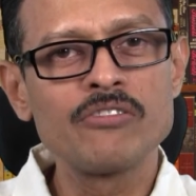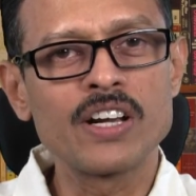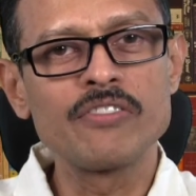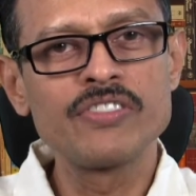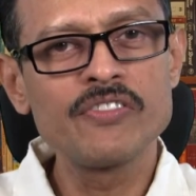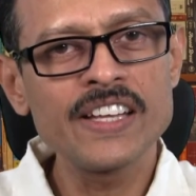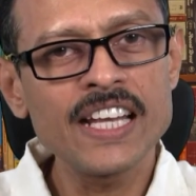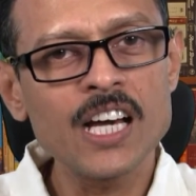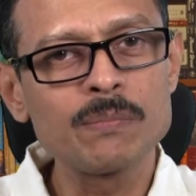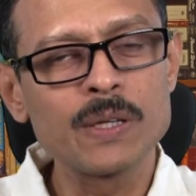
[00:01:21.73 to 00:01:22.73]
For a
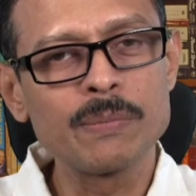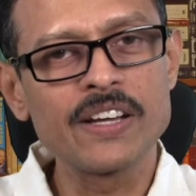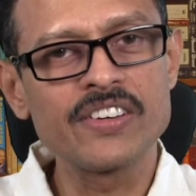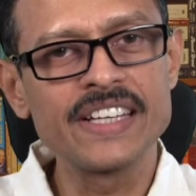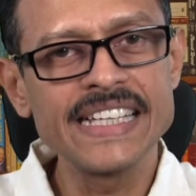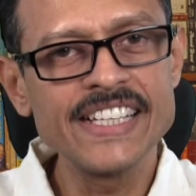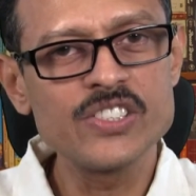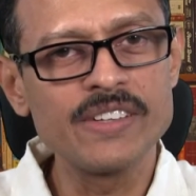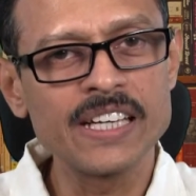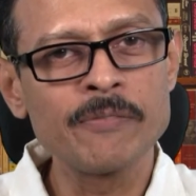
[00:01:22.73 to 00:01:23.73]
15-hour preparation
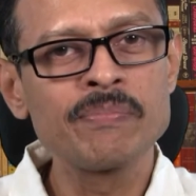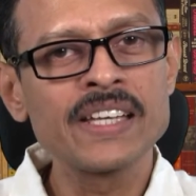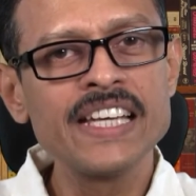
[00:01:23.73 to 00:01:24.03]
each week,